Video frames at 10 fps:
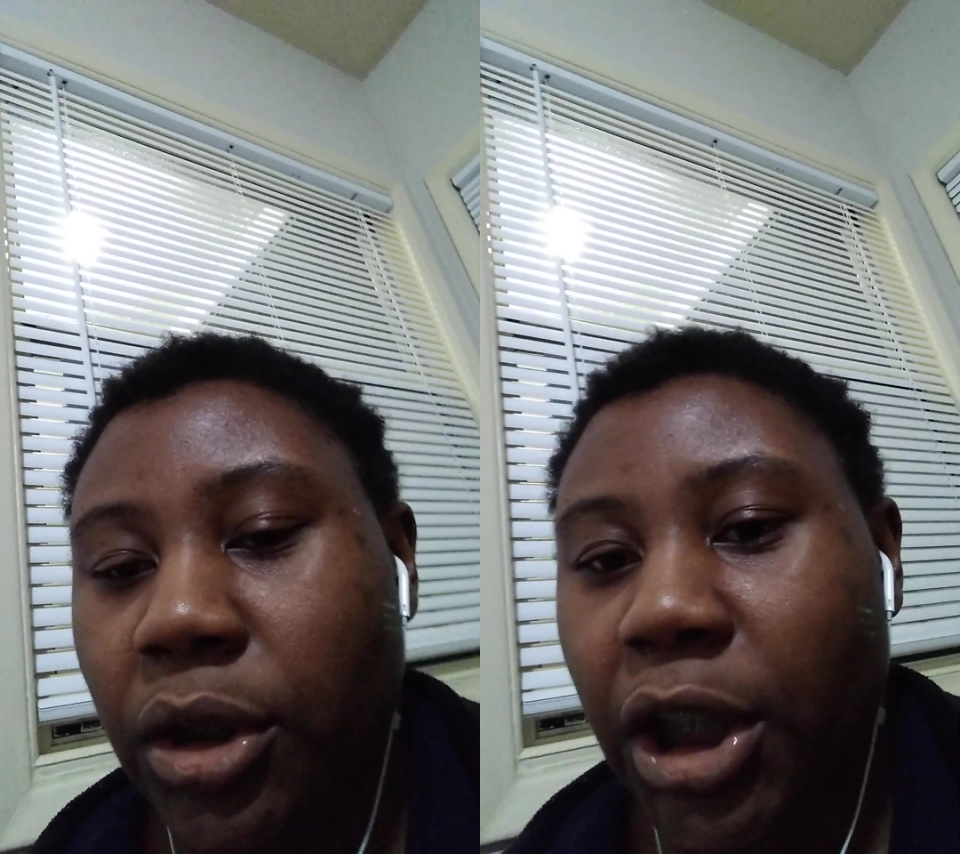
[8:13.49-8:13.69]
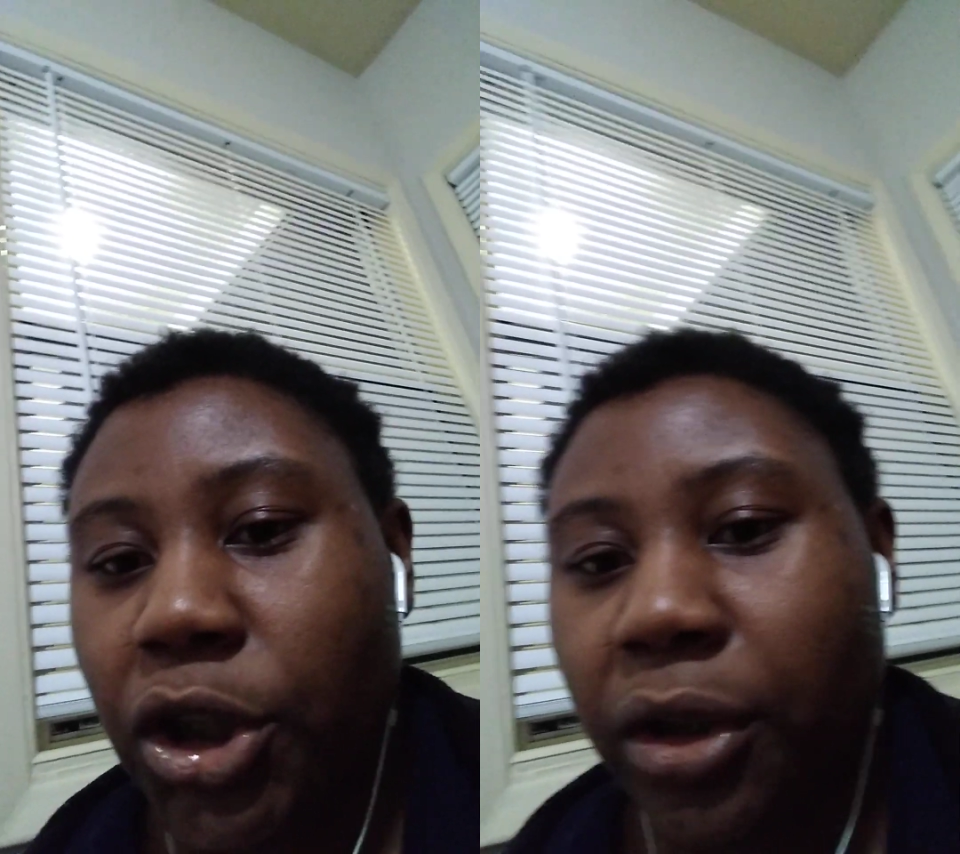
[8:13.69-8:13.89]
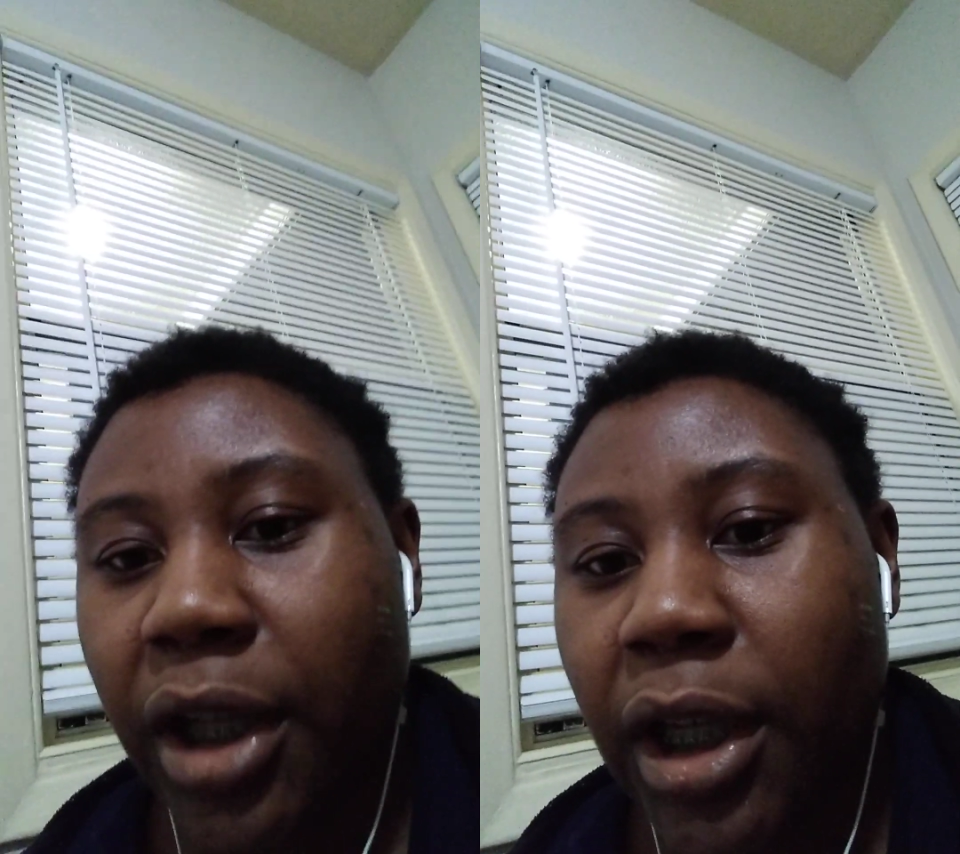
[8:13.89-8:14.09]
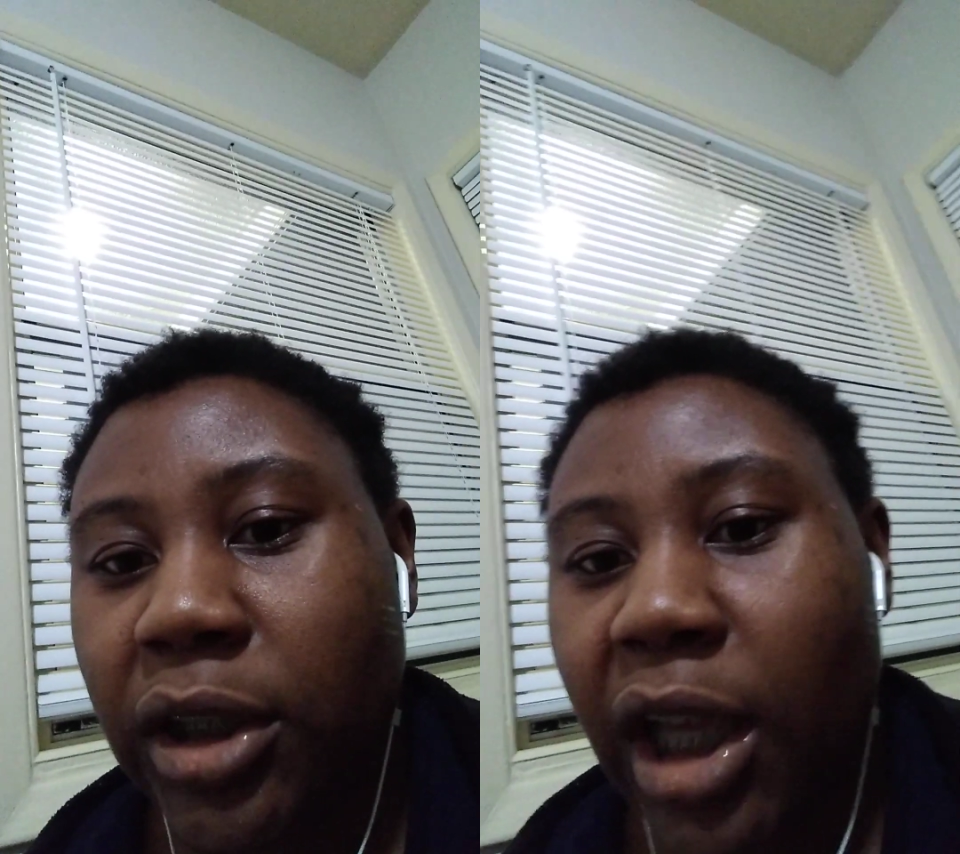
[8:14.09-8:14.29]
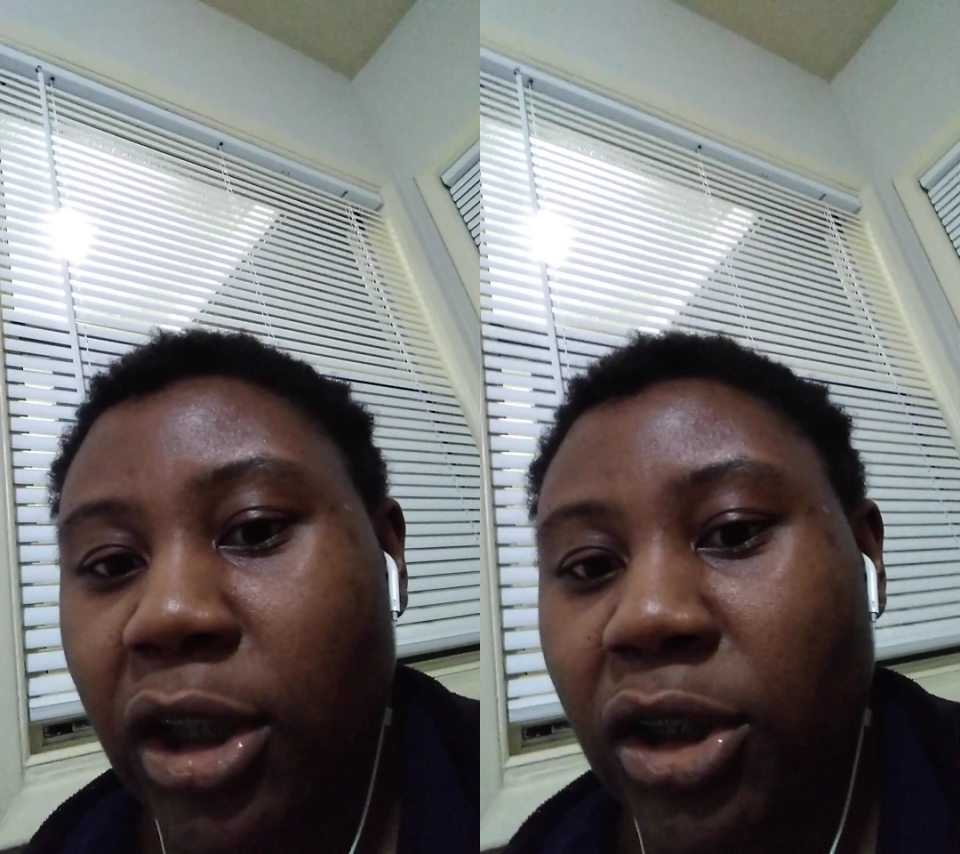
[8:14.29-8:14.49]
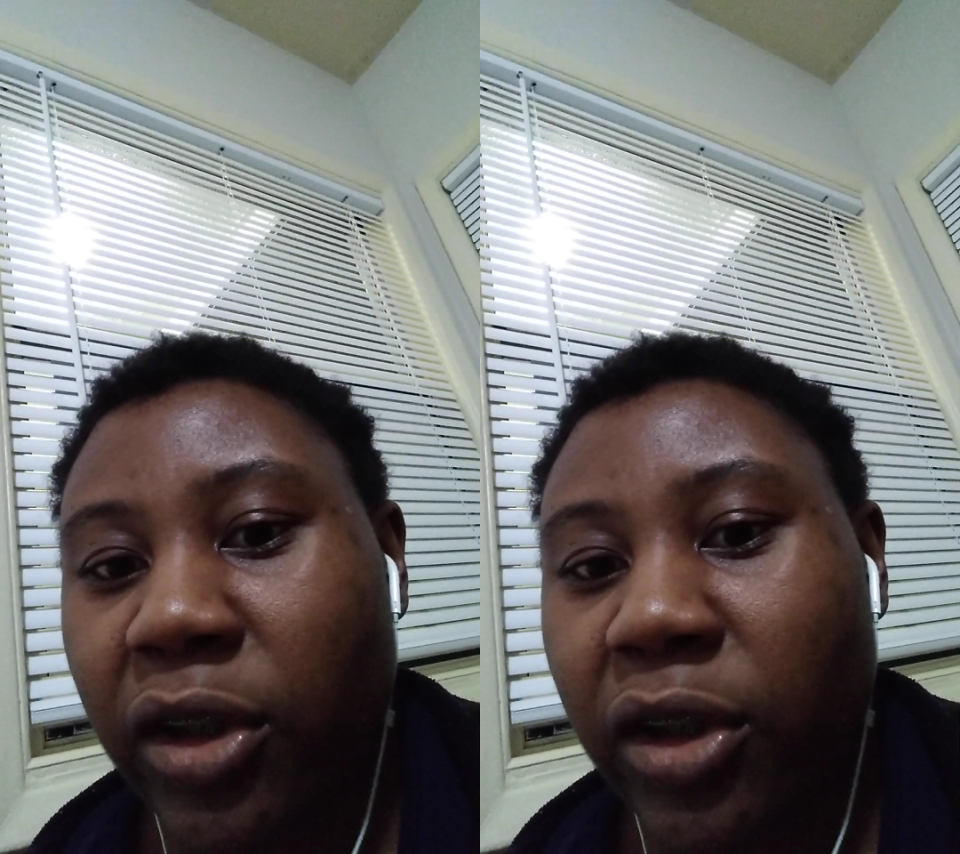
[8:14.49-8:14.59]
Teach your kids how to